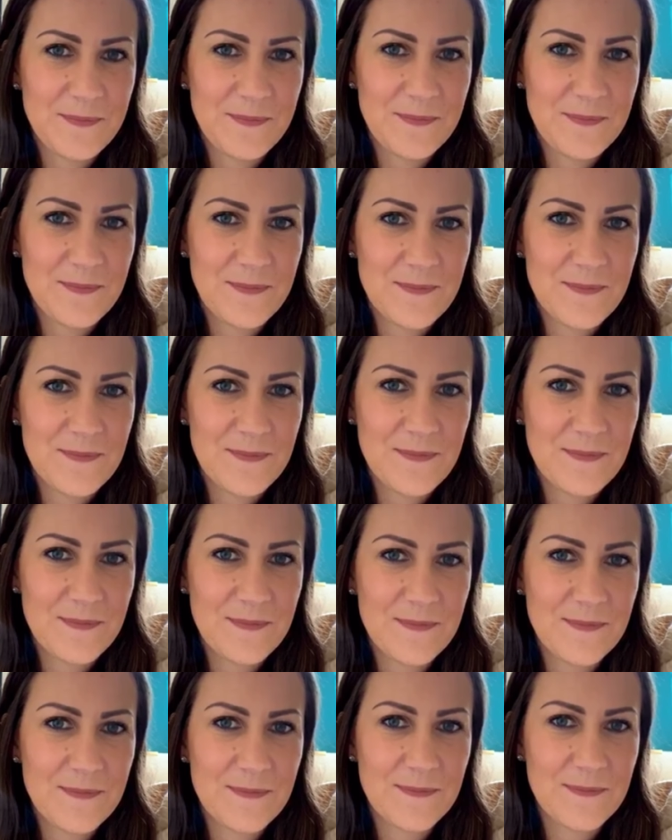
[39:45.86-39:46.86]

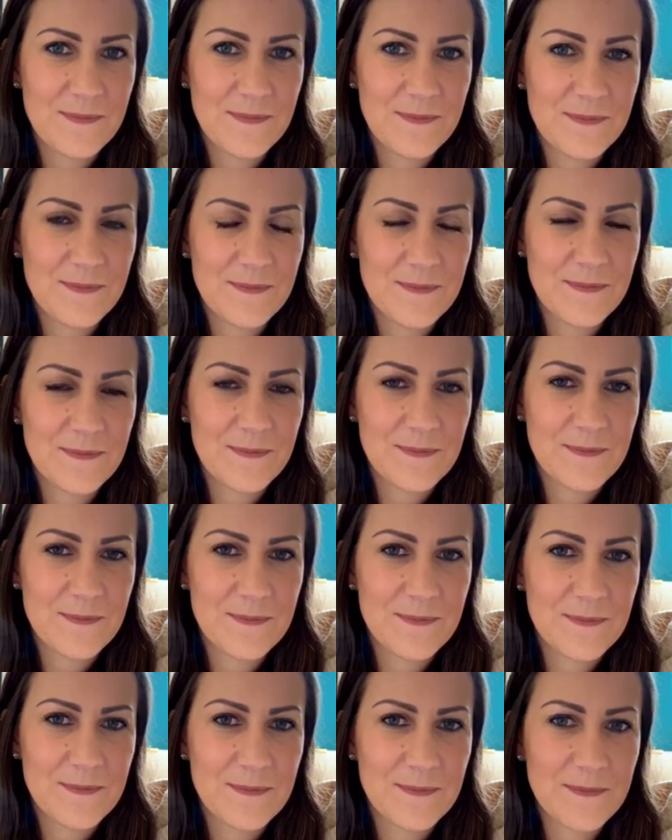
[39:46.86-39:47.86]

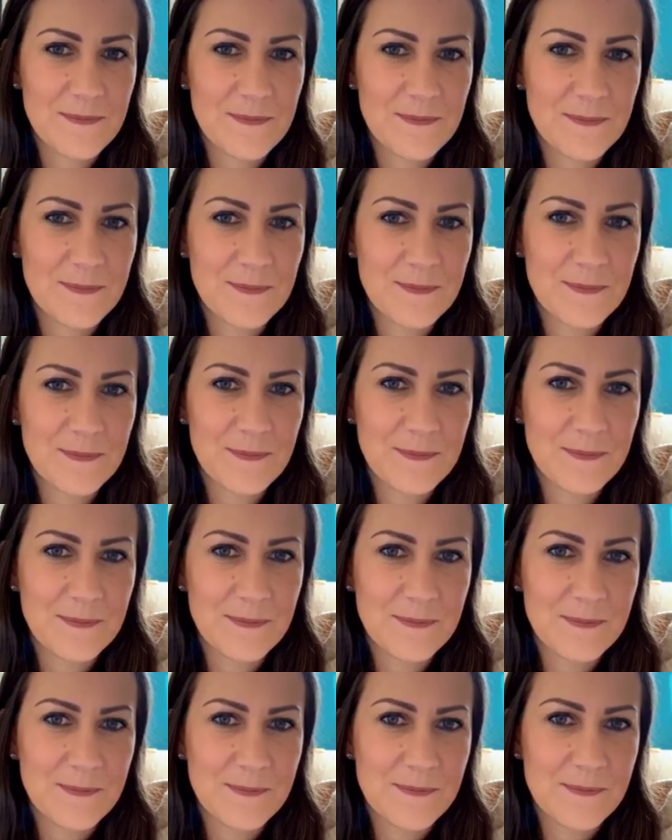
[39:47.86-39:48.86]

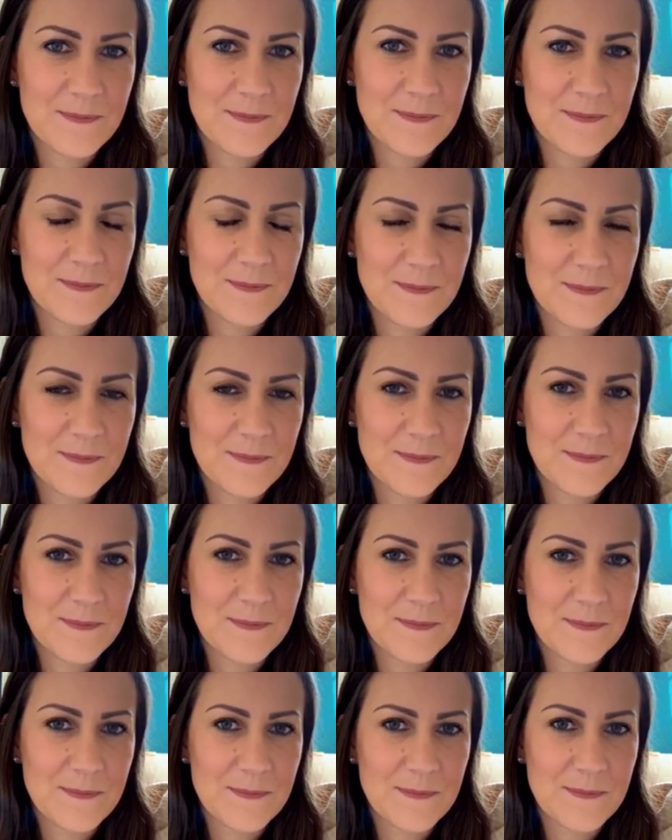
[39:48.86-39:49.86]

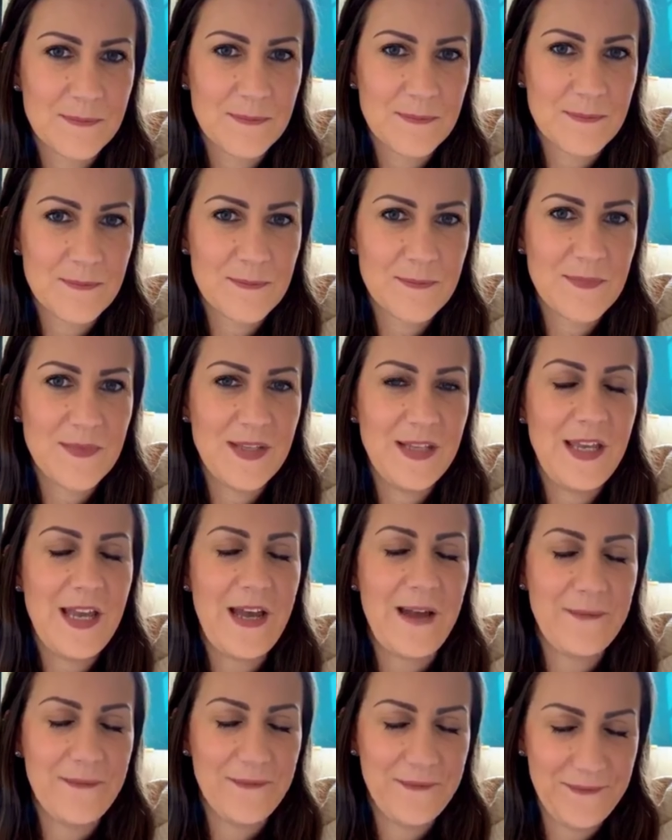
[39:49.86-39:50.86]

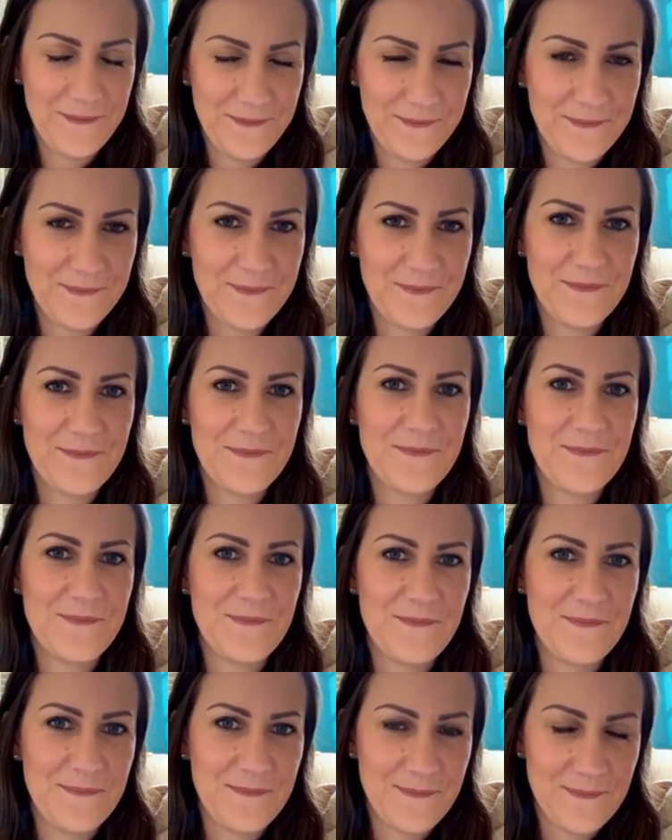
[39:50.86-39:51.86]

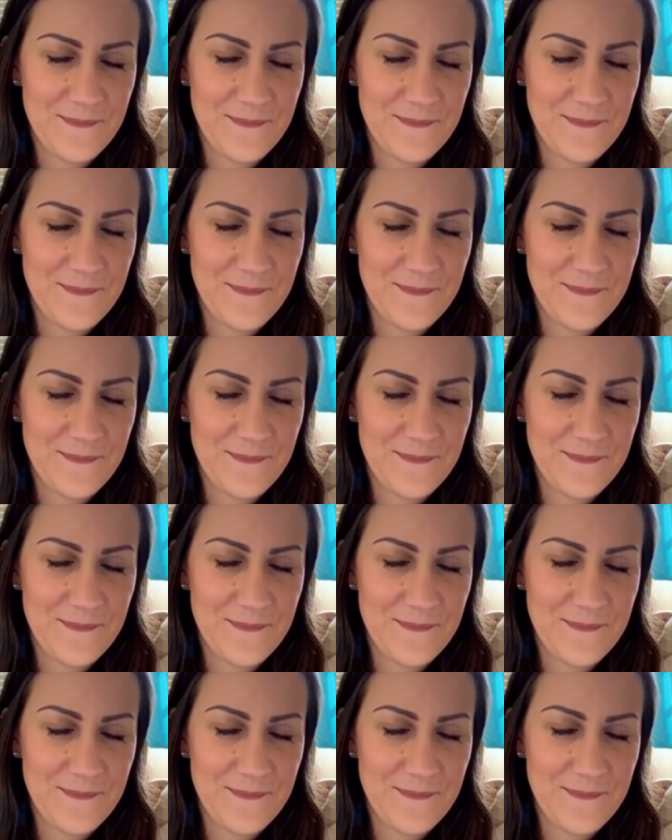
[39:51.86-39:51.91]
[no speech]